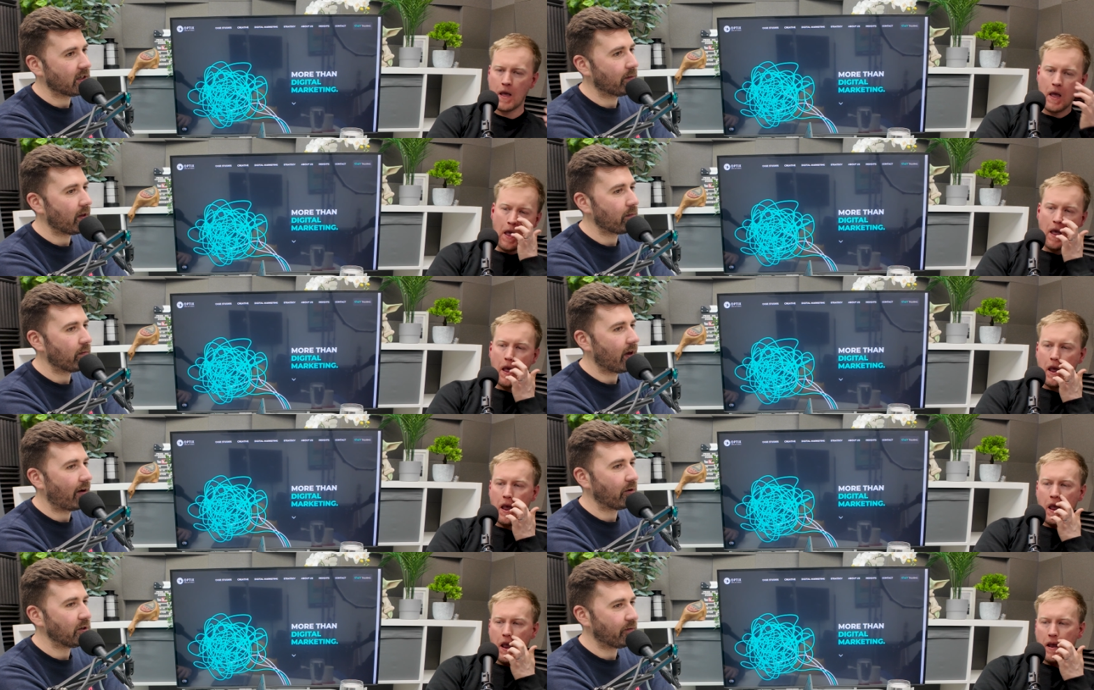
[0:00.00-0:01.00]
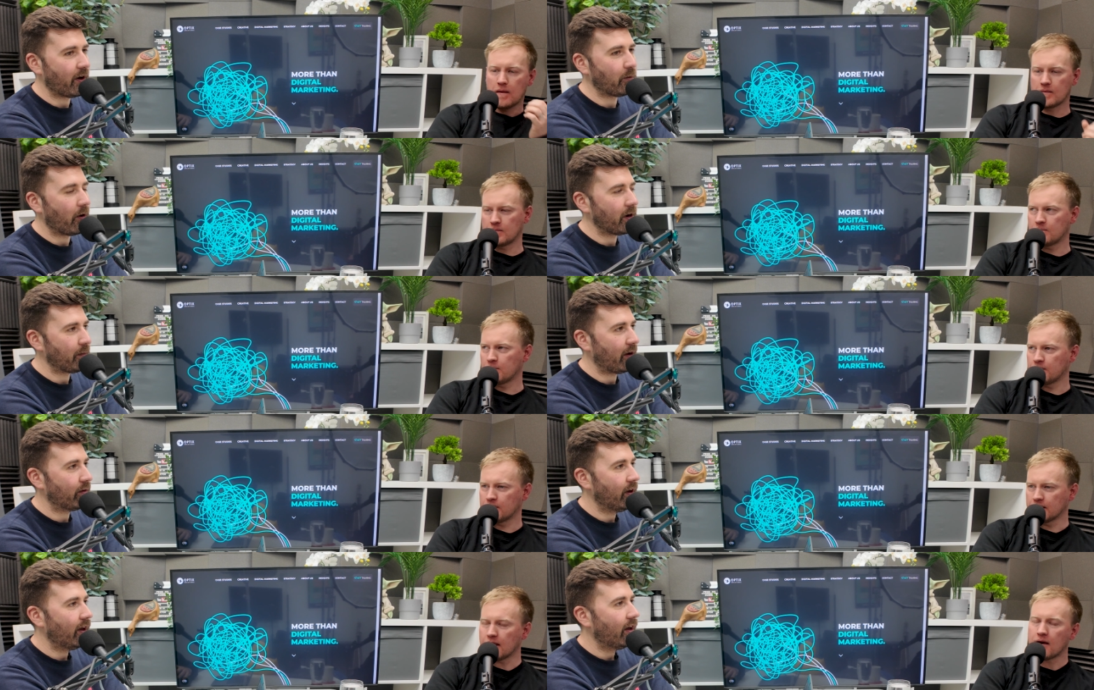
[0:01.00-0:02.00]
Speaker 1: something that everyone's very worried about.
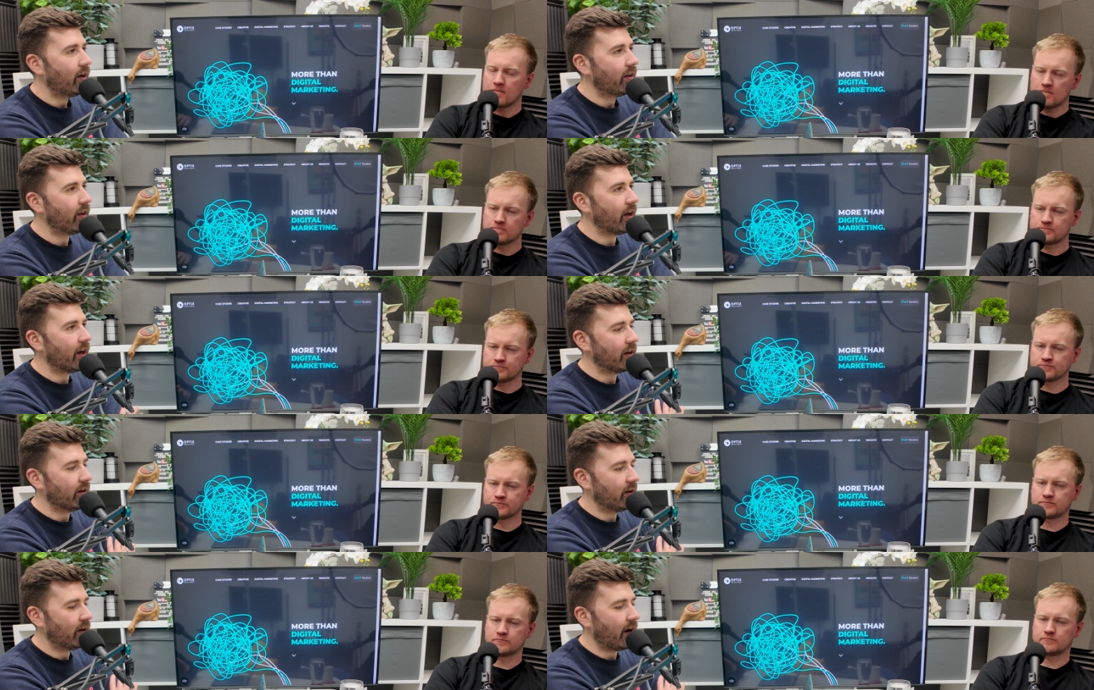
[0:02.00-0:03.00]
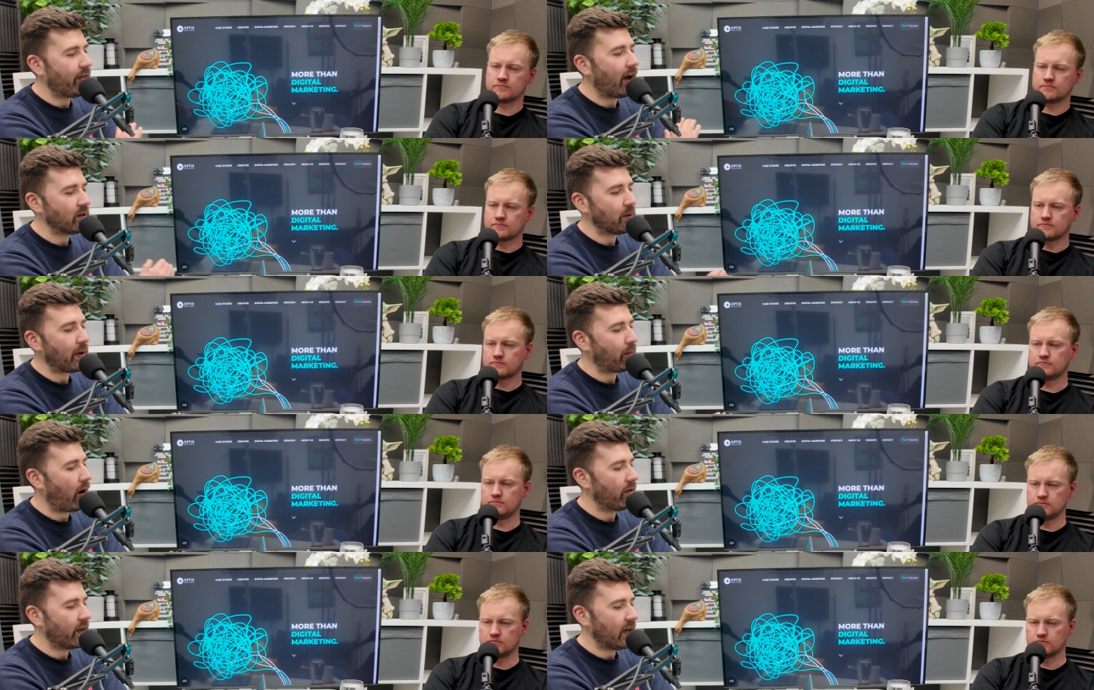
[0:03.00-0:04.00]
Yeah. That and that was a big
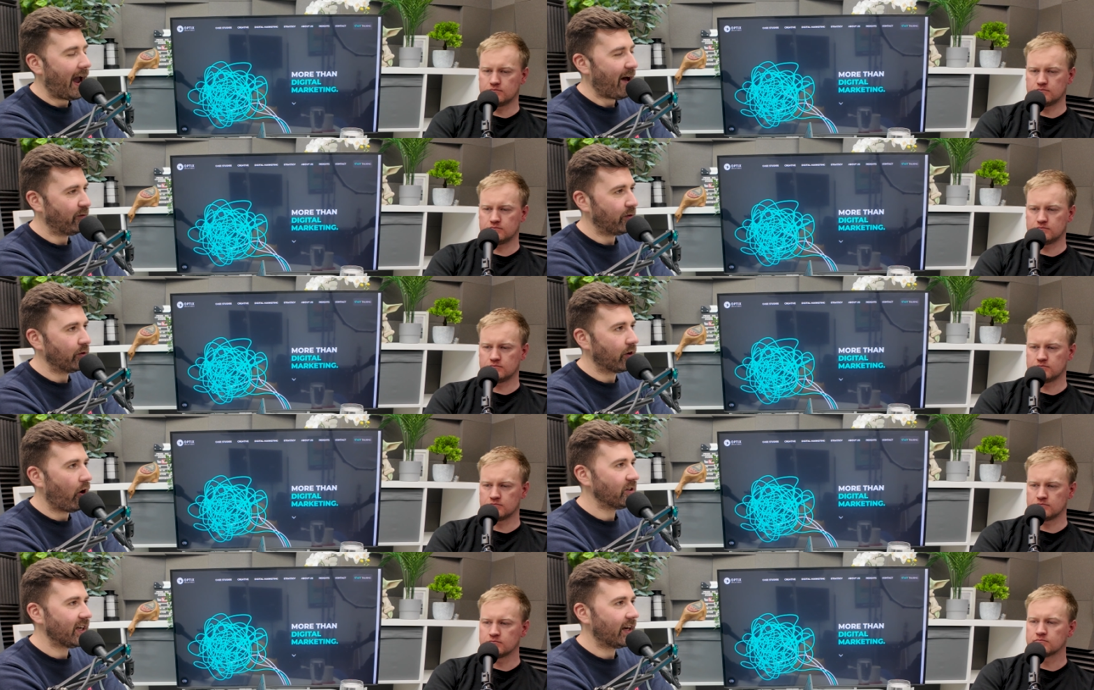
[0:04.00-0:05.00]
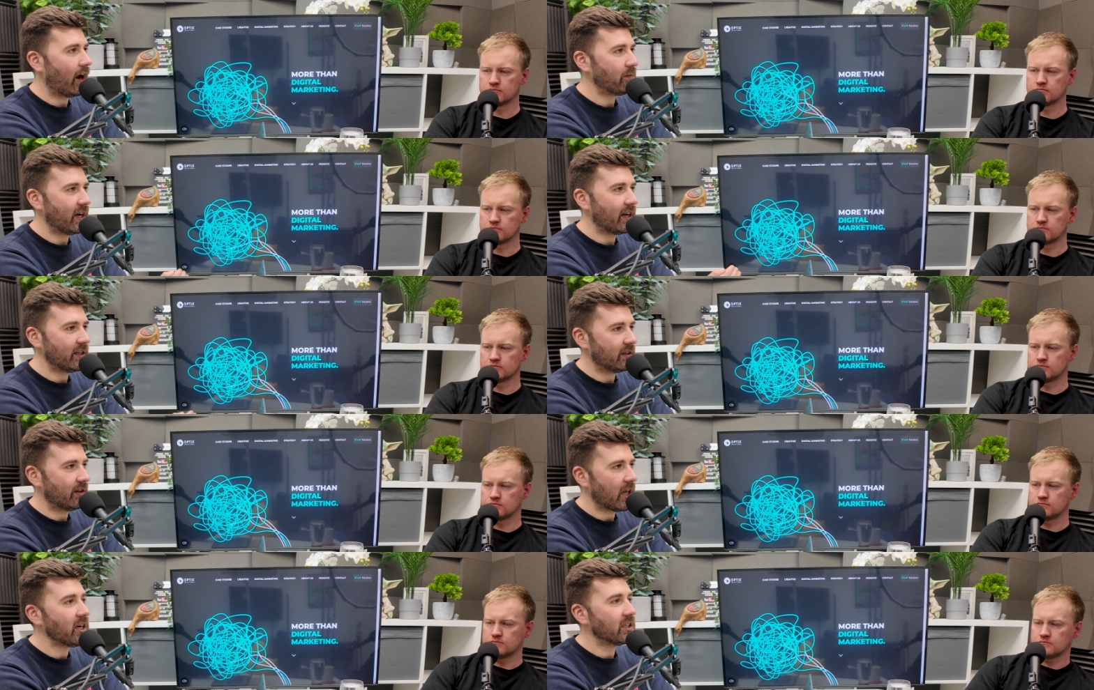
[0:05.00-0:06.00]
part of the helpful content update and
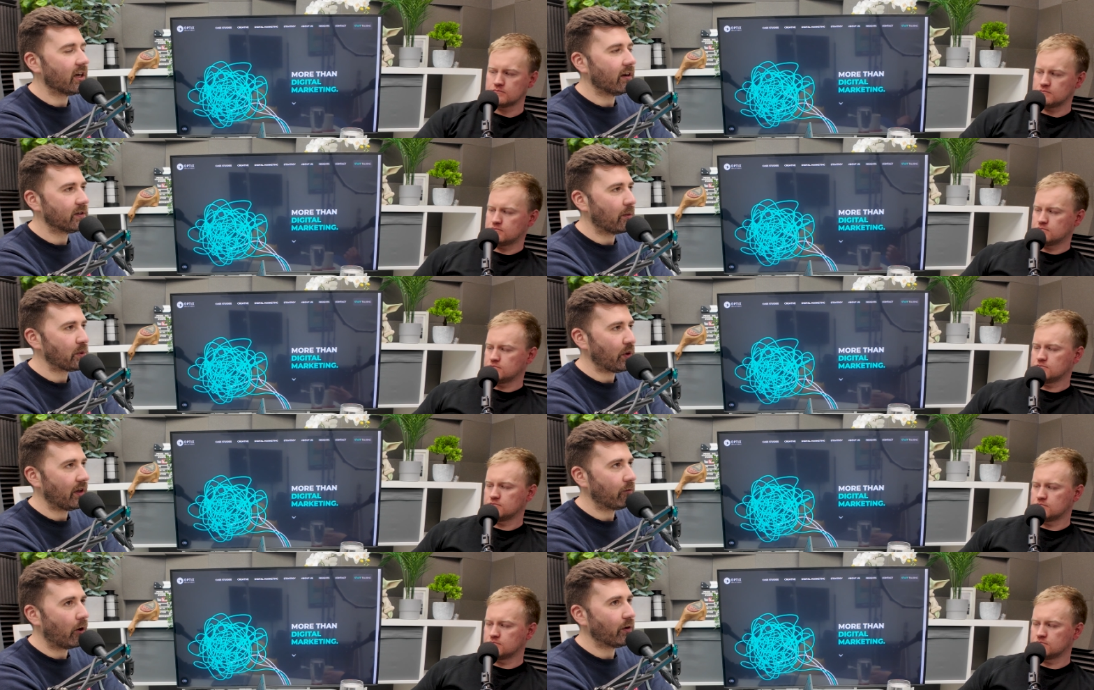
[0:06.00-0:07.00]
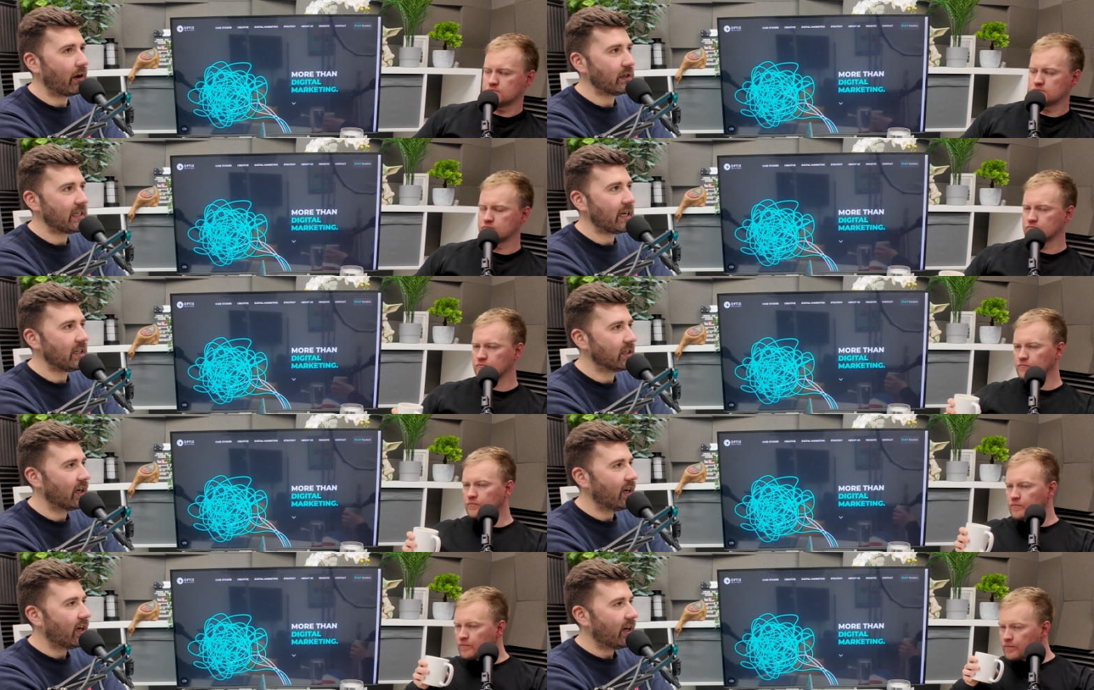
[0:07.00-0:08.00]
things that have subsequently rolled out since
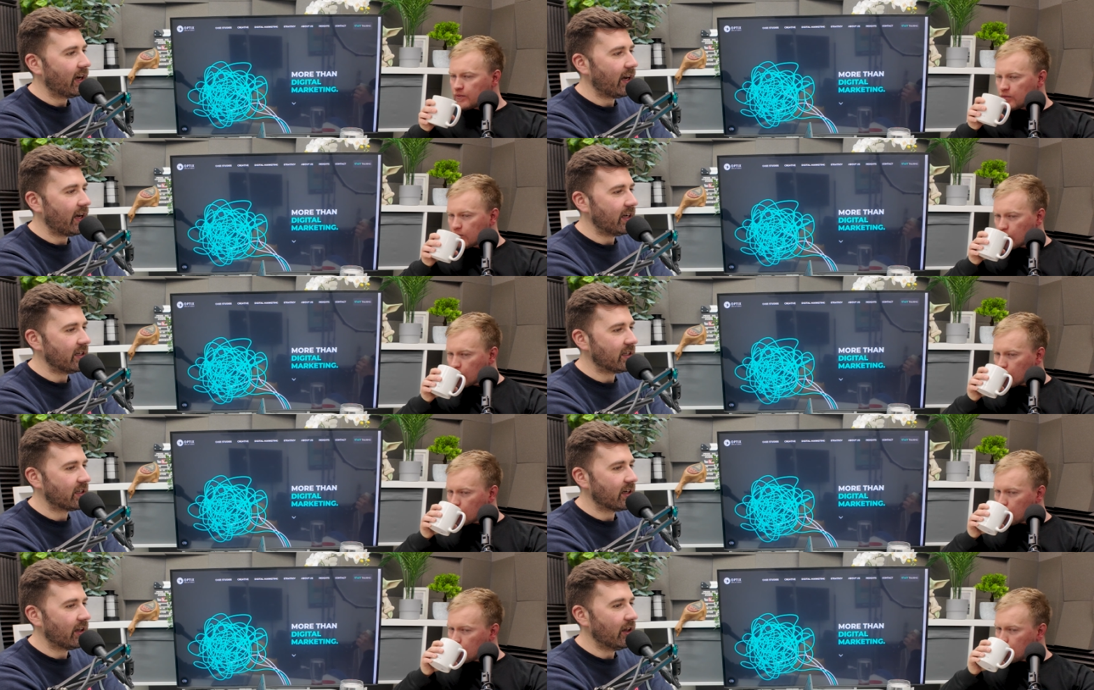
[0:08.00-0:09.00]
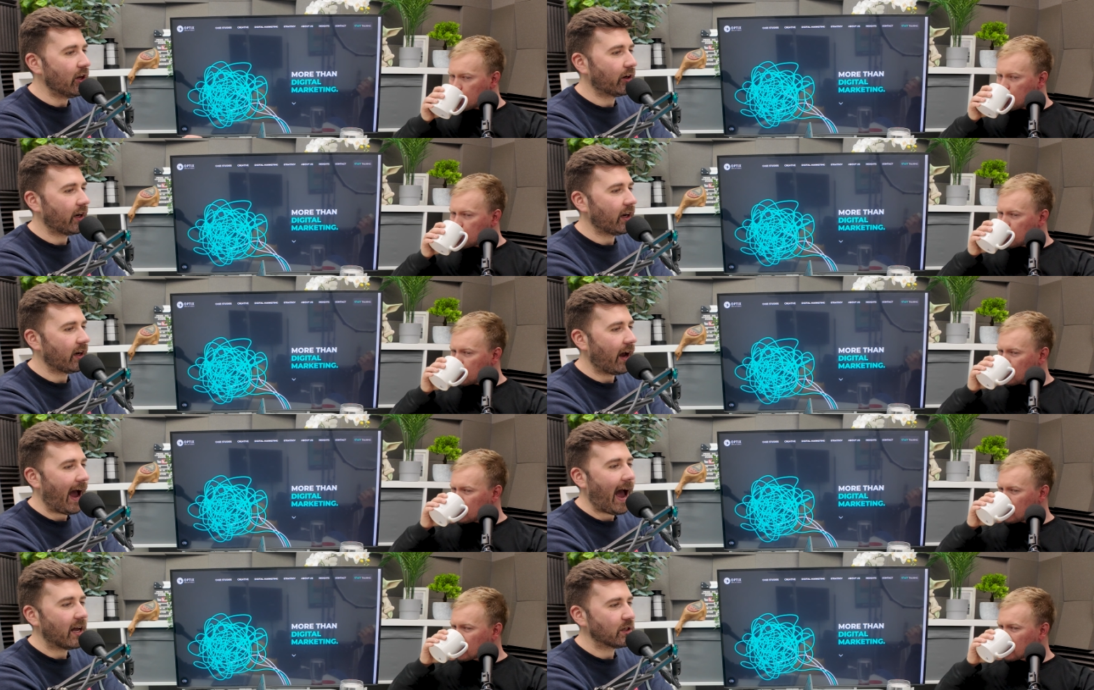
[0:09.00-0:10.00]
is looking
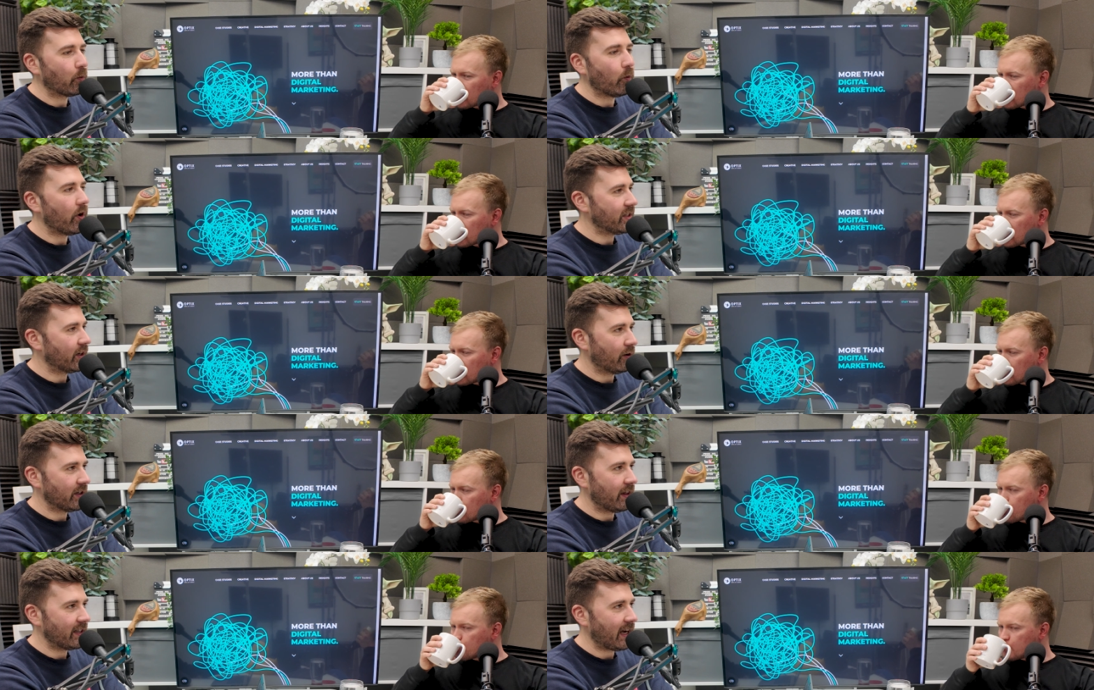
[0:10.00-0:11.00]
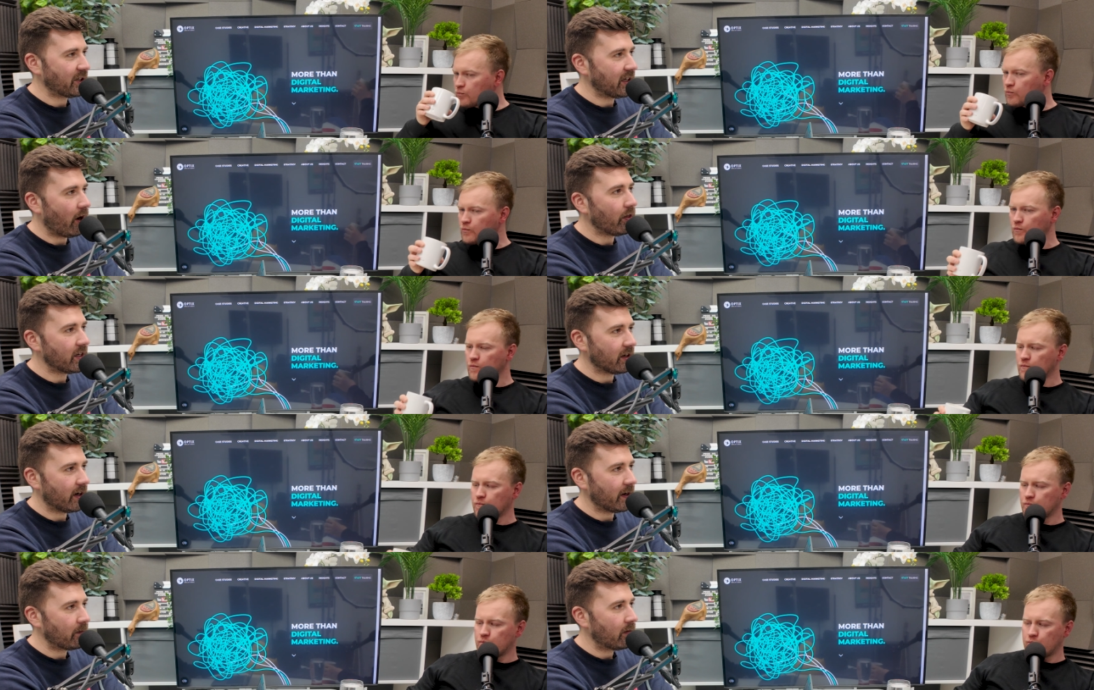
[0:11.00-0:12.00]
at what is the content that's actually on the site